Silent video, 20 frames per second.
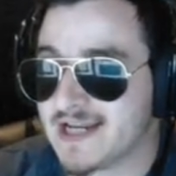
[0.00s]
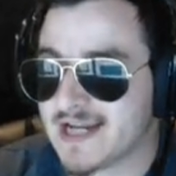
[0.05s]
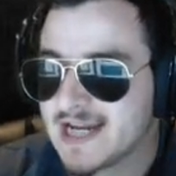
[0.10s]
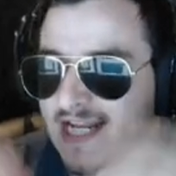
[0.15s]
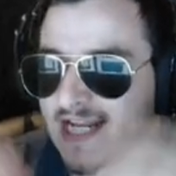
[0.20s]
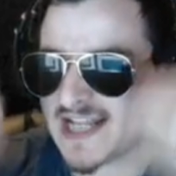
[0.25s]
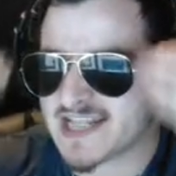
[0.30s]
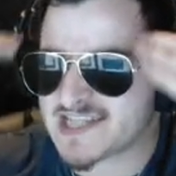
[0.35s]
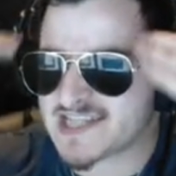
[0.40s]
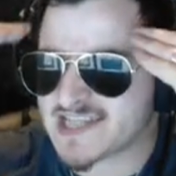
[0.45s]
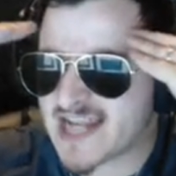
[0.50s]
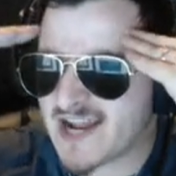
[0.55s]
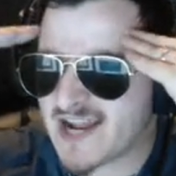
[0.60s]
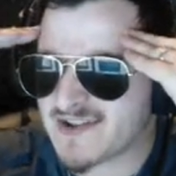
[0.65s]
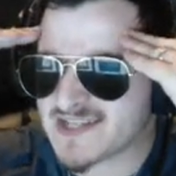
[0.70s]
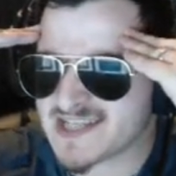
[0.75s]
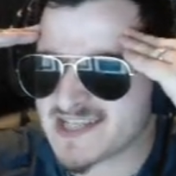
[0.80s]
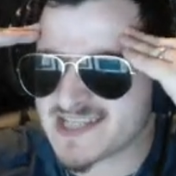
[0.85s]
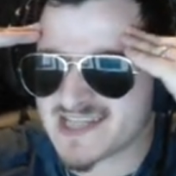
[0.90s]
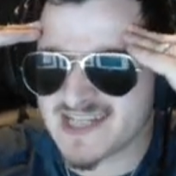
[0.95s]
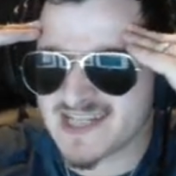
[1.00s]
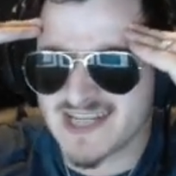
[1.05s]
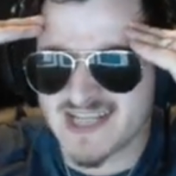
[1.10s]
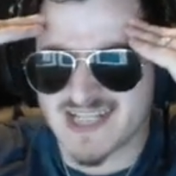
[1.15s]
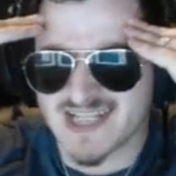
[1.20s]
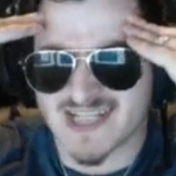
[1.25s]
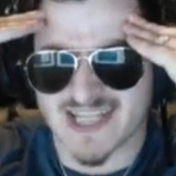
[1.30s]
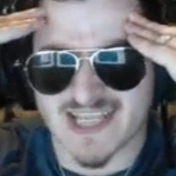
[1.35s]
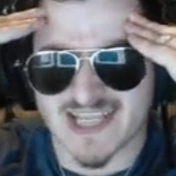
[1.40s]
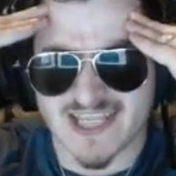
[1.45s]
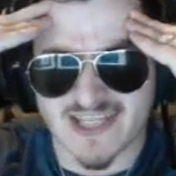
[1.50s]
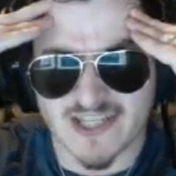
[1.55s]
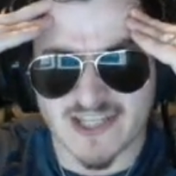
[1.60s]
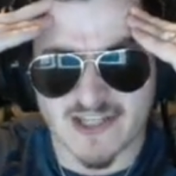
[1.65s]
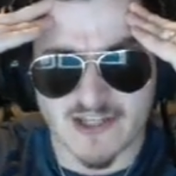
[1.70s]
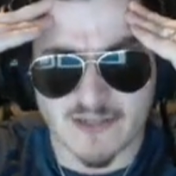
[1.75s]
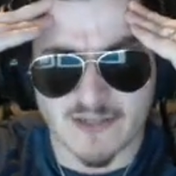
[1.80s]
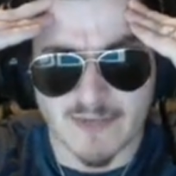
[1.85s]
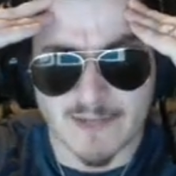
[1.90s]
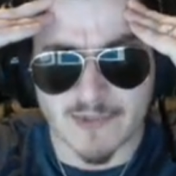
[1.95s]
And that sounds like
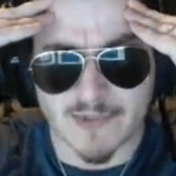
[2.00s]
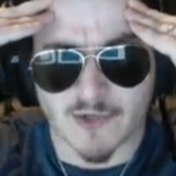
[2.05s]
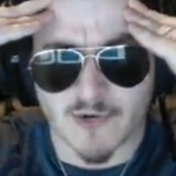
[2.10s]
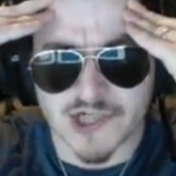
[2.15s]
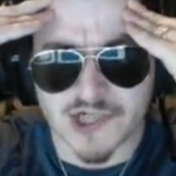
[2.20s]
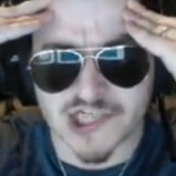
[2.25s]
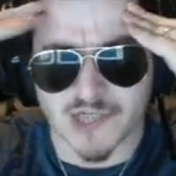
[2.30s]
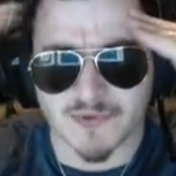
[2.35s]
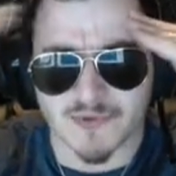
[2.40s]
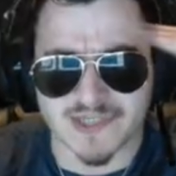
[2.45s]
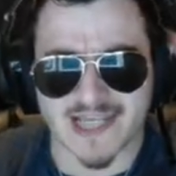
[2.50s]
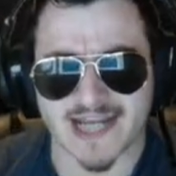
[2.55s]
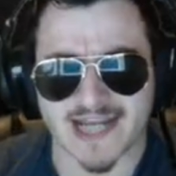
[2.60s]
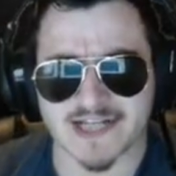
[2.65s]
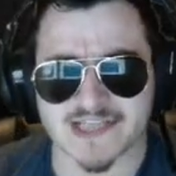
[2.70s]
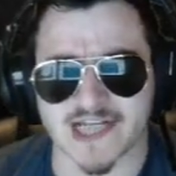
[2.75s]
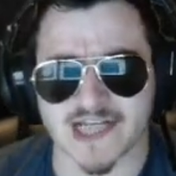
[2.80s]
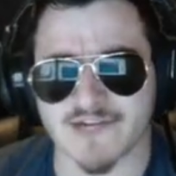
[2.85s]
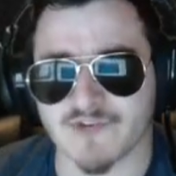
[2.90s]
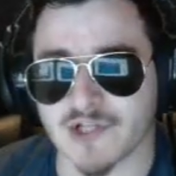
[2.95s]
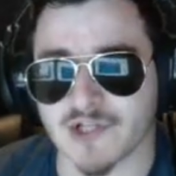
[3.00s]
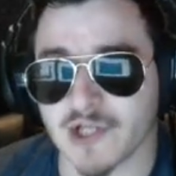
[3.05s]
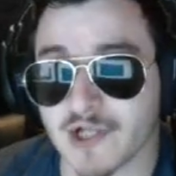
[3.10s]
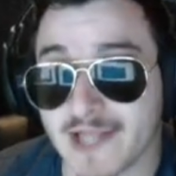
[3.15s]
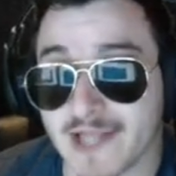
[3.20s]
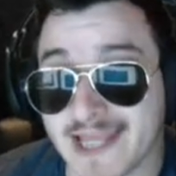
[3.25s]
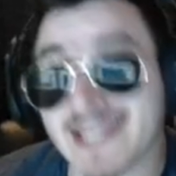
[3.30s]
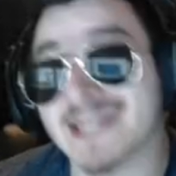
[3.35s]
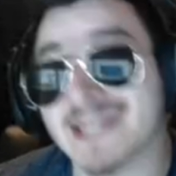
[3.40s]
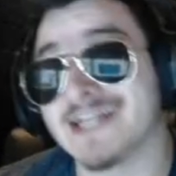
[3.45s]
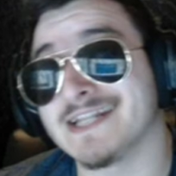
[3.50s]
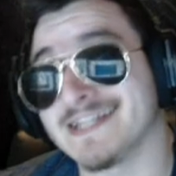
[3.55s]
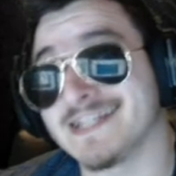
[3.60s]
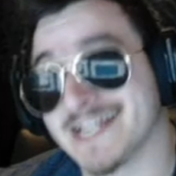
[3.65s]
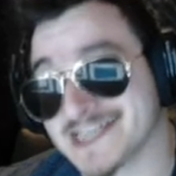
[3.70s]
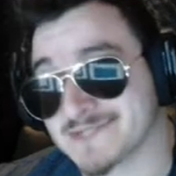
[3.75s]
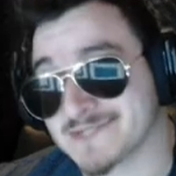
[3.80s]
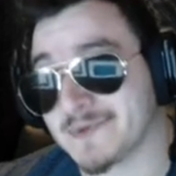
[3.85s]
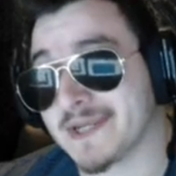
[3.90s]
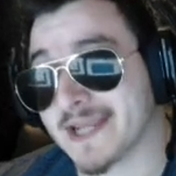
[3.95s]
you might be questioning, what the heck does that even look like?
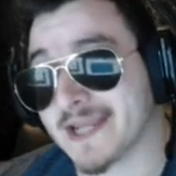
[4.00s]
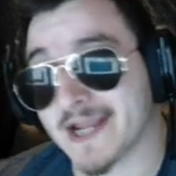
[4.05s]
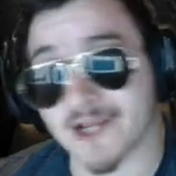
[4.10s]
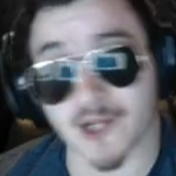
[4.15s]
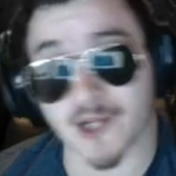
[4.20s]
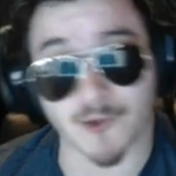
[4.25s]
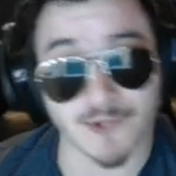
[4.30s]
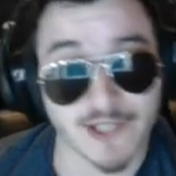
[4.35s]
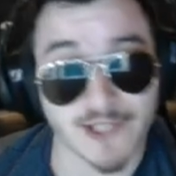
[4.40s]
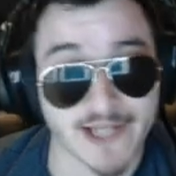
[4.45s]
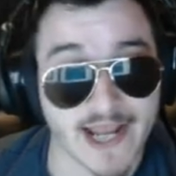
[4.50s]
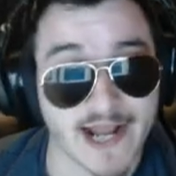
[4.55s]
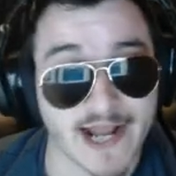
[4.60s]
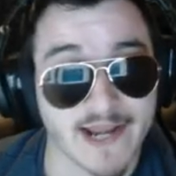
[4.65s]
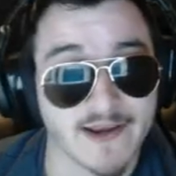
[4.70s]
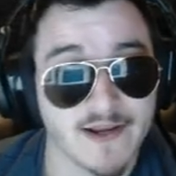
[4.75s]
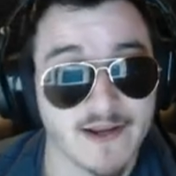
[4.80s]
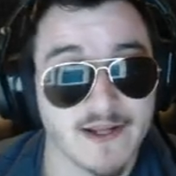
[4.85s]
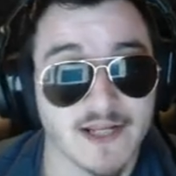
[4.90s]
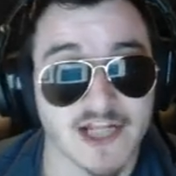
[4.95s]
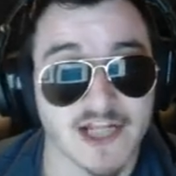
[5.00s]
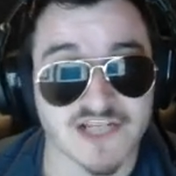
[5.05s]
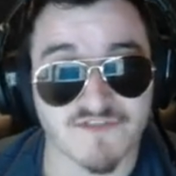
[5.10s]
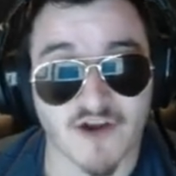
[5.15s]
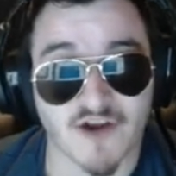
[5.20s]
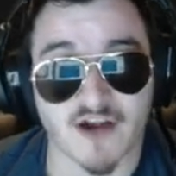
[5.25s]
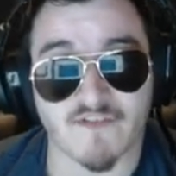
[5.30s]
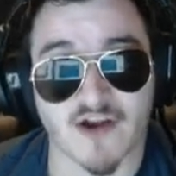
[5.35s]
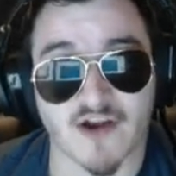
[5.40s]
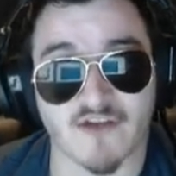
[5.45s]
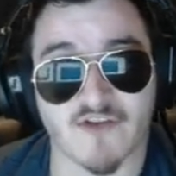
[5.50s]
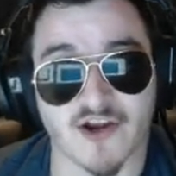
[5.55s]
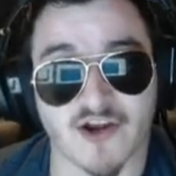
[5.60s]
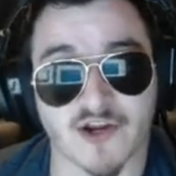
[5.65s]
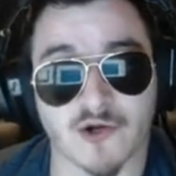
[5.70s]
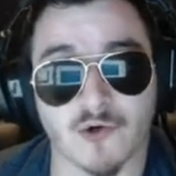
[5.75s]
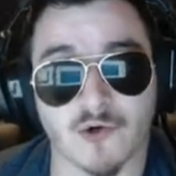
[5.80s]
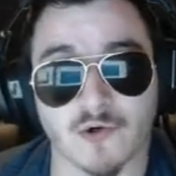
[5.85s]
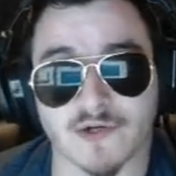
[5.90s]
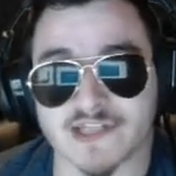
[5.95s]
That's why you got to go look at it. It's very, very, very
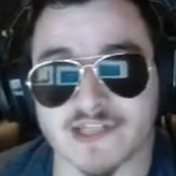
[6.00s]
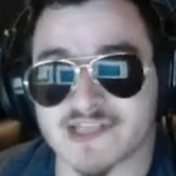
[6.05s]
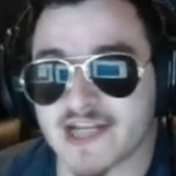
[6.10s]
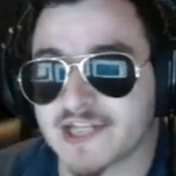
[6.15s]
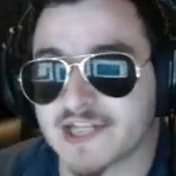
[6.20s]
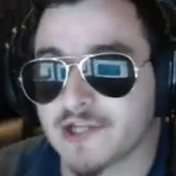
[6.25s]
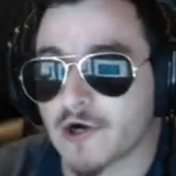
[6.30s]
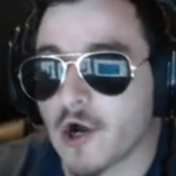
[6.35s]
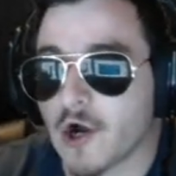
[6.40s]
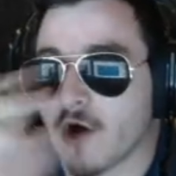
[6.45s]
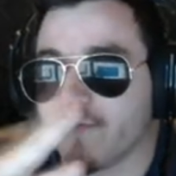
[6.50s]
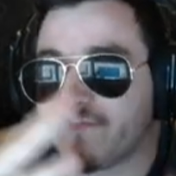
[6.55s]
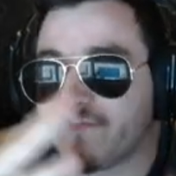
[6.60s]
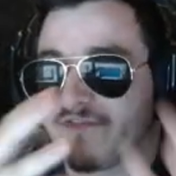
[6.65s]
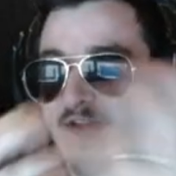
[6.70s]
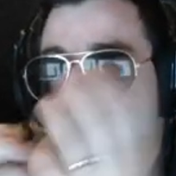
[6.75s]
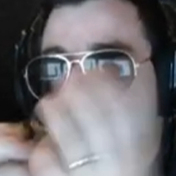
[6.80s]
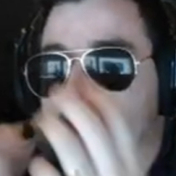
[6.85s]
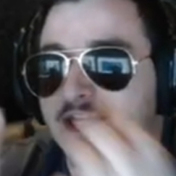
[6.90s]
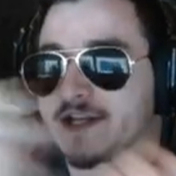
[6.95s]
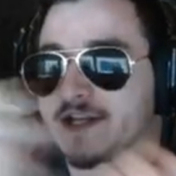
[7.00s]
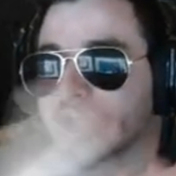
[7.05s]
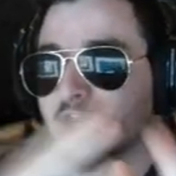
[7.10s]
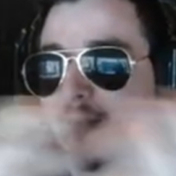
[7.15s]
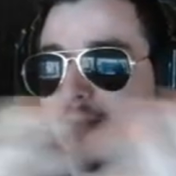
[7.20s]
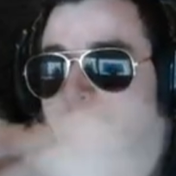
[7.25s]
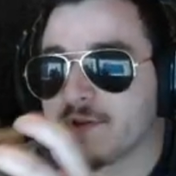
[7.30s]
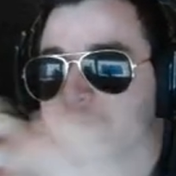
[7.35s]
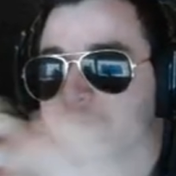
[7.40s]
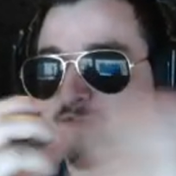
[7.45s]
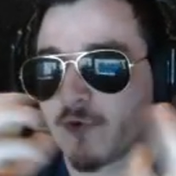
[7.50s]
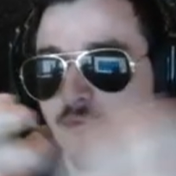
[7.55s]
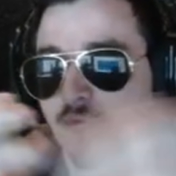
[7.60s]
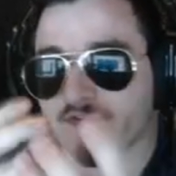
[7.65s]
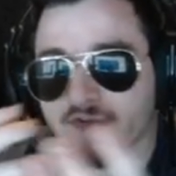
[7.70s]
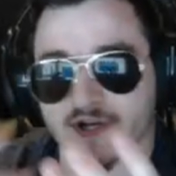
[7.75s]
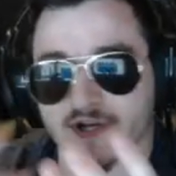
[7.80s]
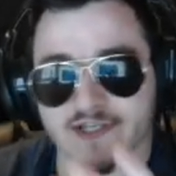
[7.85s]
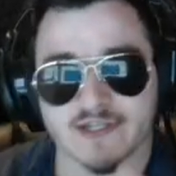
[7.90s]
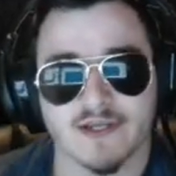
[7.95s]
cool. It's like they're all fighting to come to the
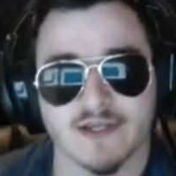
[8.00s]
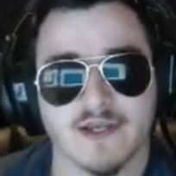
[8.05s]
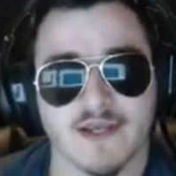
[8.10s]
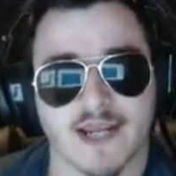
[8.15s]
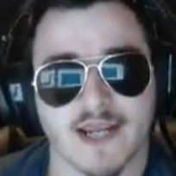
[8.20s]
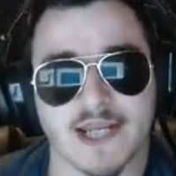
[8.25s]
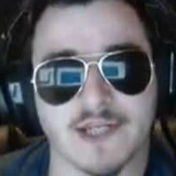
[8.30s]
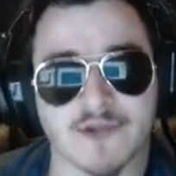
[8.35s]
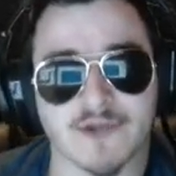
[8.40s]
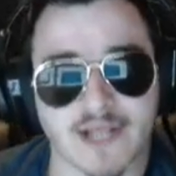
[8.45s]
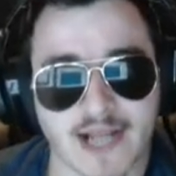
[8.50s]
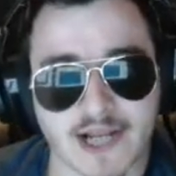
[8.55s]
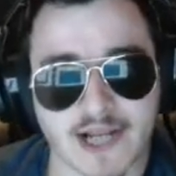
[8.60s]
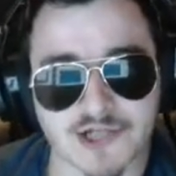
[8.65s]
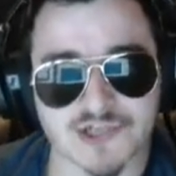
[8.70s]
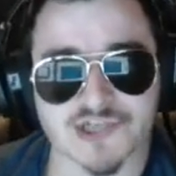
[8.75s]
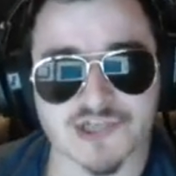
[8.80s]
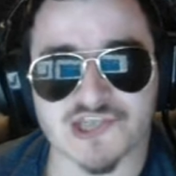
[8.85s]
forefront. And you can actually